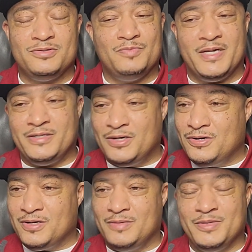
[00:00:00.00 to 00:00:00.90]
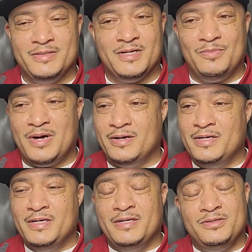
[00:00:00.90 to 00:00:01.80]
This was my dog. I mean, you talking
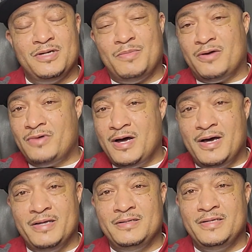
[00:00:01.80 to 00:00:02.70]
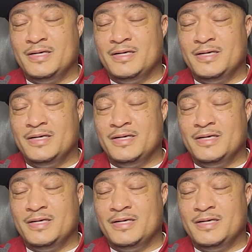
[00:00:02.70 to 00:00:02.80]
about riding?